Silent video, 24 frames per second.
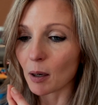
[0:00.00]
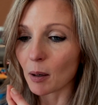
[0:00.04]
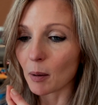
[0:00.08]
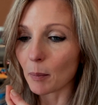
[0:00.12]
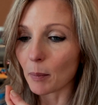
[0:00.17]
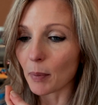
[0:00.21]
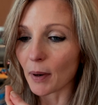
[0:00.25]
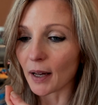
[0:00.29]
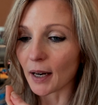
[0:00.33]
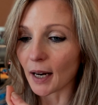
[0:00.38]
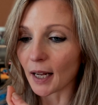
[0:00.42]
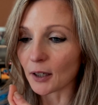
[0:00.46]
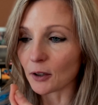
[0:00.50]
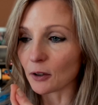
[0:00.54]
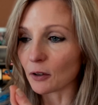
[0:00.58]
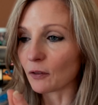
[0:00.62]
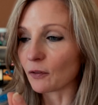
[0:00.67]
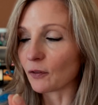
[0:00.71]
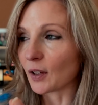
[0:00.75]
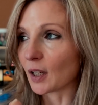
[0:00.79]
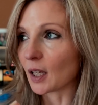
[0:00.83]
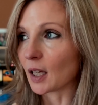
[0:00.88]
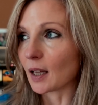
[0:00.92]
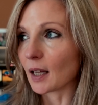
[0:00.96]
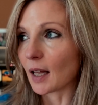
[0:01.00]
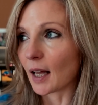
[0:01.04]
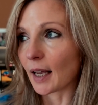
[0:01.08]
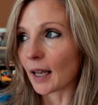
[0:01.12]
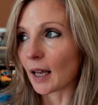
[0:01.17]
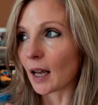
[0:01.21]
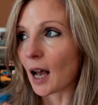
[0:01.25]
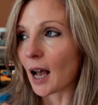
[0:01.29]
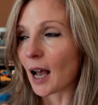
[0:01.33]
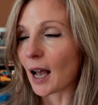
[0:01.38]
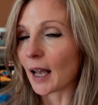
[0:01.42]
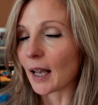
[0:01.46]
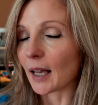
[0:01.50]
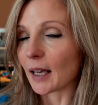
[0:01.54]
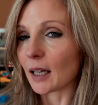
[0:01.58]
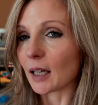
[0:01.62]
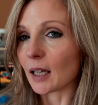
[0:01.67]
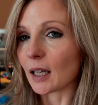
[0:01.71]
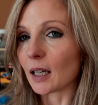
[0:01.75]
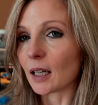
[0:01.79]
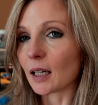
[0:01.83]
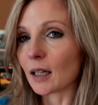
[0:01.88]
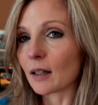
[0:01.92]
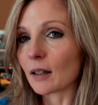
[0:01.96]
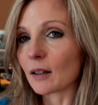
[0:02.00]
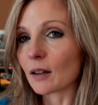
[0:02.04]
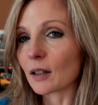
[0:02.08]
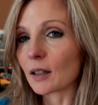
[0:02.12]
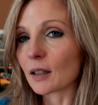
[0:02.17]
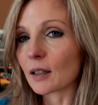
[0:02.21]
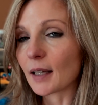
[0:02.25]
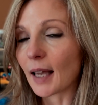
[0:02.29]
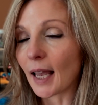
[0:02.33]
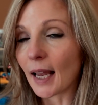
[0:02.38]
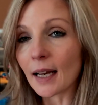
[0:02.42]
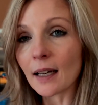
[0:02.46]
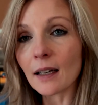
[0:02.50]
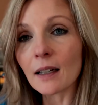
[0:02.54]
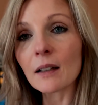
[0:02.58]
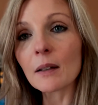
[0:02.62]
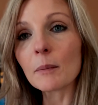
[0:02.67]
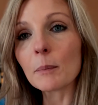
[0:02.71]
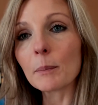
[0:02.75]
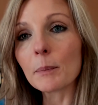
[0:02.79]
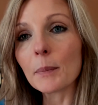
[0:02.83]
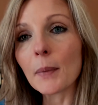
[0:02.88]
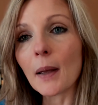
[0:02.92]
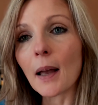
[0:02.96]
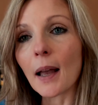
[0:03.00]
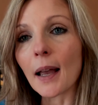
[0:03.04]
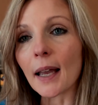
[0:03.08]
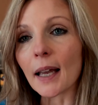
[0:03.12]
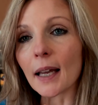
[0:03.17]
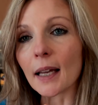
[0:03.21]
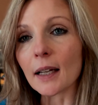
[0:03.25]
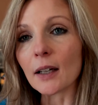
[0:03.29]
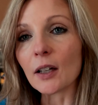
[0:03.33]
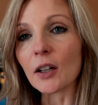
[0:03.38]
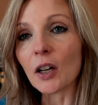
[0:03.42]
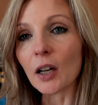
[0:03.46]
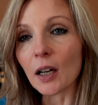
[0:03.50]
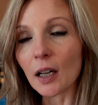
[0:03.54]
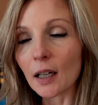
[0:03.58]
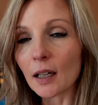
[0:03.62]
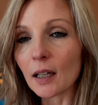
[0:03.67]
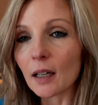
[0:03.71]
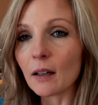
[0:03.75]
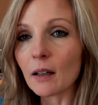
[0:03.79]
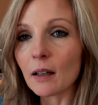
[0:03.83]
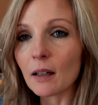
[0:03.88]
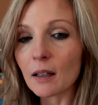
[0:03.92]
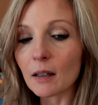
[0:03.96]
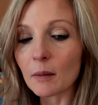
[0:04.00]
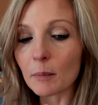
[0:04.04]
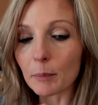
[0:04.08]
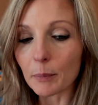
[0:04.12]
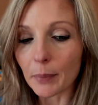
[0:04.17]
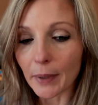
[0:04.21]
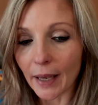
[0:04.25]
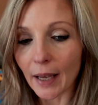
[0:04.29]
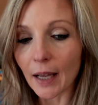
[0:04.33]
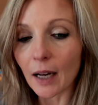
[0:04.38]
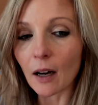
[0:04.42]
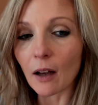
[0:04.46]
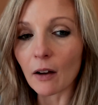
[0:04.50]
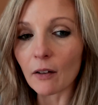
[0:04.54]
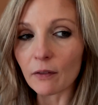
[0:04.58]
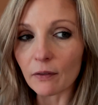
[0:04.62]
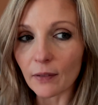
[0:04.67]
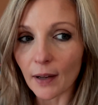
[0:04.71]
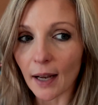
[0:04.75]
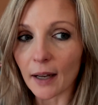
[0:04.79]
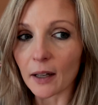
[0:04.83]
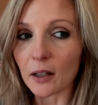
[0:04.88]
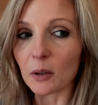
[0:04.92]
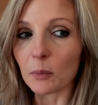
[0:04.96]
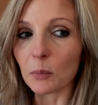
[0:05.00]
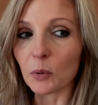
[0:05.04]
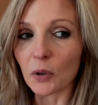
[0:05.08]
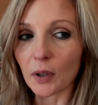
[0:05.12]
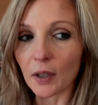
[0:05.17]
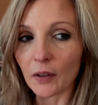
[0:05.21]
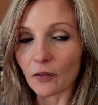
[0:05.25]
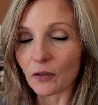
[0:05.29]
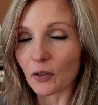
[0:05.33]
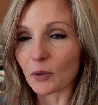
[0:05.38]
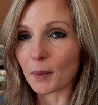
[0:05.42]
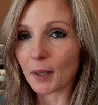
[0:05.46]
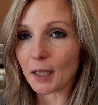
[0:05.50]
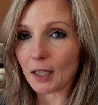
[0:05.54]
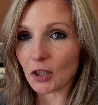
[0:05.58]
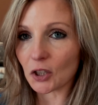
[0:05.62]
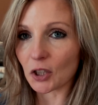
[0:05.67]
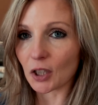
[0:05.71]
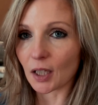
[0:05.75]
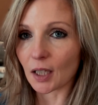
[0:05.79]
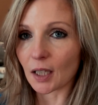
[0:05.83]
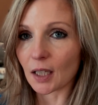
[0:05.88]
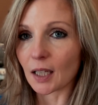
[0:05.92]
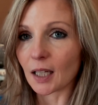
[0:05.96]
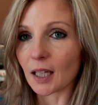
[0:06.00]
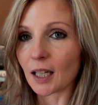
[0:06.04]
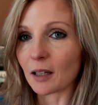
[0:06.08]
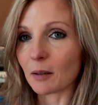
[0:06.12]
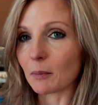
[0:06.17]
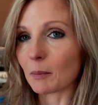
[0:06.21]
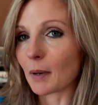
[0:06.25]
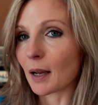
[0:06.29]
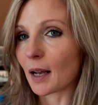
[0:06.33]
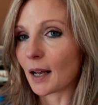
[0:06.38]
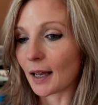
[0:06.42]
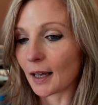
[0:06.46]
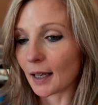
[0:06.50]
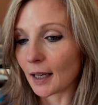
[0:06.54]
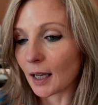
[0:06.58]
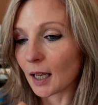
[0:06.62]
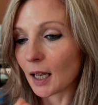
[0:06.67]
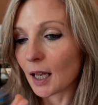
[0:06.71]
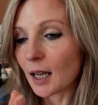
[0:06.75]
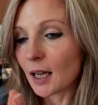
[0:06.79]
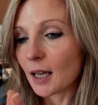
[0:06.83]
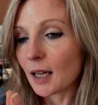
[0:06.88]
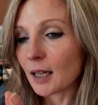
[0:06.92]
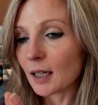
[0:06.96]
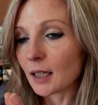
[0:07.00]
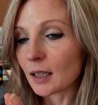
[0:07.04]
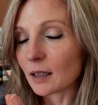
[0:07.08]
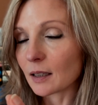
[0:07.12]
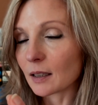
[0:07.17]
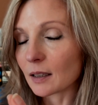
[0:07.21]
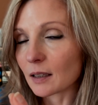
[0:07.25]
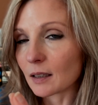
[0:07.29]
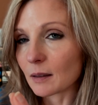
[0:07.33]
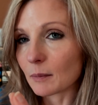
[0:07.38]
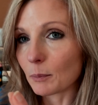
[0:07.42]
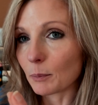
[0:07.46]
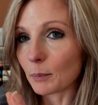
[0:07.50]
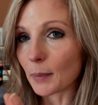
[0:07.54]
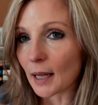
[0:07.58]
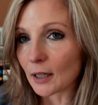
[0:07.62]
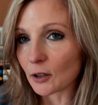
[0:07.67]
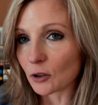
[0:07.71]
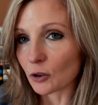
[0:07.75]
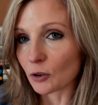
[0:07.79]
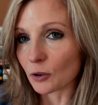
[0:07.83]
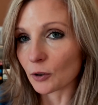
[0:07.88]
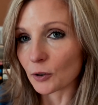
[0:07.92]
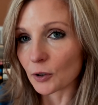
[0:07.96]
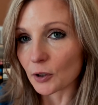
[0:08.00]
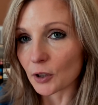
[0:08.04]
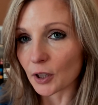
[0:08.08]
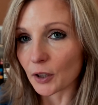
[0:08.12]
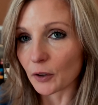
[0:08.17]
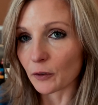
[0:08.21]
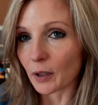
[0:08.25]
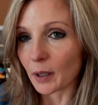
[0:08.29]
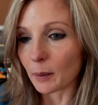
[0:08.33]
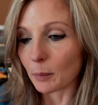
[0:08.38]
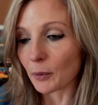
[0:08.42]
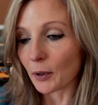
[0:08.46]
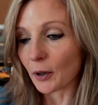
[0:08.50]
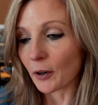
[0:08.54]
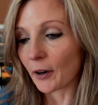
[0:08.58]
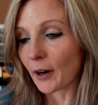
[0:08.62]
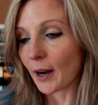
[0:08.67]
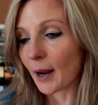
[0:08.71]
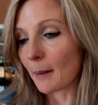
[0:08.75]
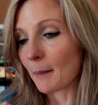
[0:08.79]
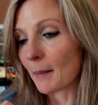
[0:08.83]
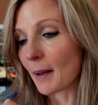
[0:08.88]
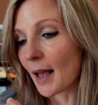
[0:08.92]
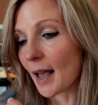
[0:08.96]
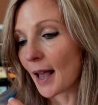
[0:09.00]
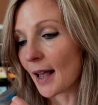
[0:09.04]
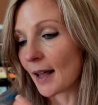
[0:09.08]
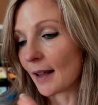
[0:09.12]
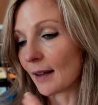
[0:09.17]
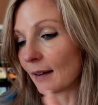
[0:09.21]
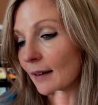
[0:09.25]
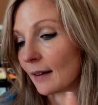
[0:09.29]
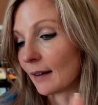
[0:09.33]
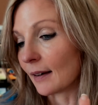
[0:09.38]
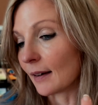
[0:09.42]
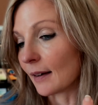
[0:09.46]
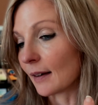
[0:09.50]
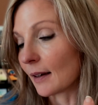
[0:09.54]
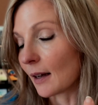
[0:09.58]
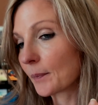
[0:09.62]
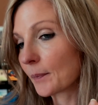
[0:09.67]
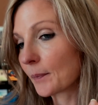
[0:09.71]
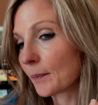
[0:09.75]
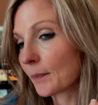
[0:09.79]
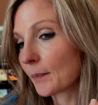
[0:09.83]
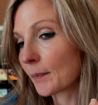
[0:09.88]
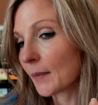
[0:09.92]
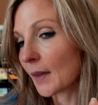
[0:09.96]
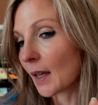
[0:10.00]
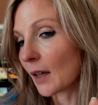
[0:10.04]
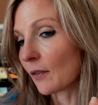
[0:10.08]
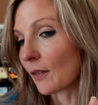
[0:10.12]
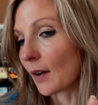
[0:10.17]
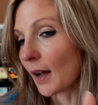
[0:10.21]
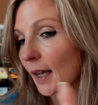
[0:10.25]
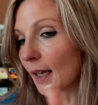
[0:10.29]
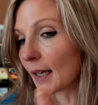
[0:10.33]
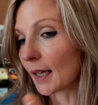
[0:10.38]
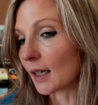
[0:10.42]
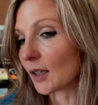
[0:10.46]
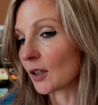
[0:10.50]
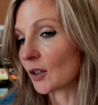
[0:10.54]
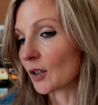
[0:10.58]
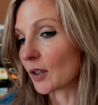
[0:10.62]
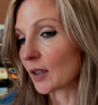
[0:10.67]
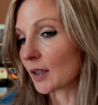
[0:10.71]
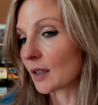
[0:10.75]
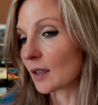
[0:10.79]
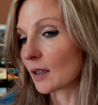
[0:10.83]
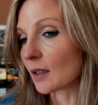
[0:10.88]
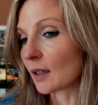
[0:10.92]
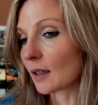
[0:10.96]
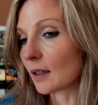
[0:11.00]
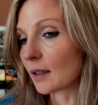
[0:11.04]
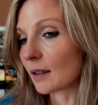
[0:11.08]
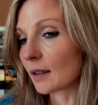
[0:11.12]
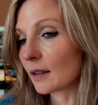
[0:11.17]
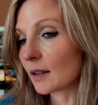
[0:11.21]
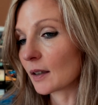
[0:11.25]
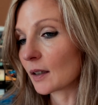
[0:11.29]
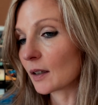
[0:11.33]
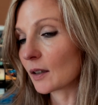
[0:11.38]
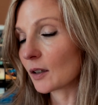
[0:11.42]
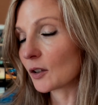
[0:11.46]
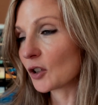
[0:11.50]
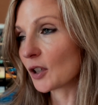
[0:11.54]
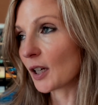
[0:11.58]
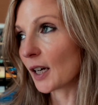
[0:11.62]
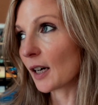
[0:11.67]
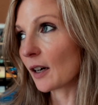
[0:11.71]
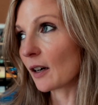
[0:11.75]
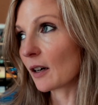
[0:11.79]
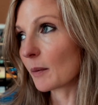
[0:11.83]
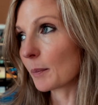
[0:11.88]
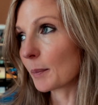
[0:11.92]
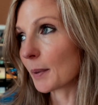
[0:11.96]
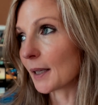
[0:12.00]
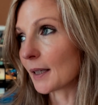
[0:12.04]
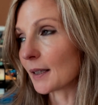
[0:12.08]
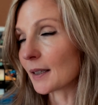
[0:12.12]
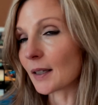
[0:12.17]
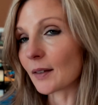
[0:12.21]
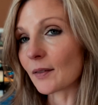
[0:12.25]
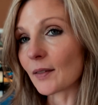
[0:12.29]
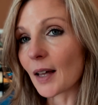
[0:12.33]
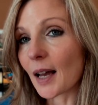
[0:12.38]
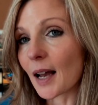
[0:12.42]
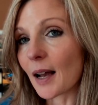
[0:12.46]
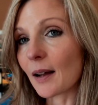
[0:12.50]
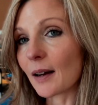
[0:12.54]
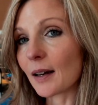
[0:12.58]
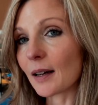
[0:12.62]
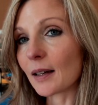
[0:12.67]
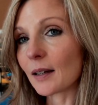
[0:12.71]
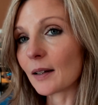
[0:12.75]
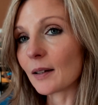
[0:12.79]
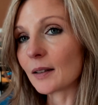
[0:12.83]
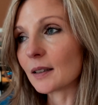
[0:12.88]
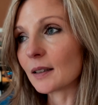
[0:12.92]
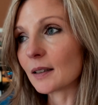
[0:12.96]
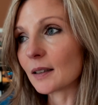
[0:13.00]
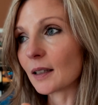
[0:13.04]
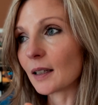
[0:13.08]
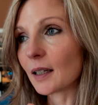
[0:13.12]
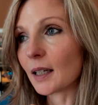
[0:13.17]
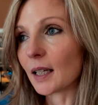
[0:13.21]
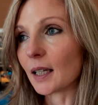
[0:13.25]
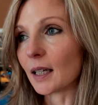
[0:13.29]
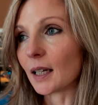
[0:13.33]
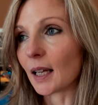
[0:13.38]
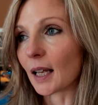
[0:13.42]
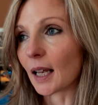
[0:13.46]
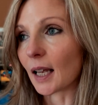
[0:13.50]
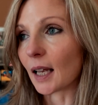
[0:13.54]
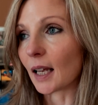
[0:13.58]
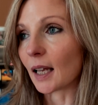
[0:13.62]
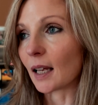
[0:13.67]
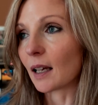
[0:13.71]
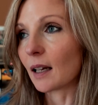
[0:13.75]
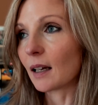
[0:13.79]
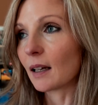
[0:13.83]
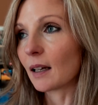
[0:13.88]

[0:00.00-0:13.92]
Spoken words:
But I do feel like I gained a good bit of valuable information in my bachelor's degree program, and if I can just share a piece of that in a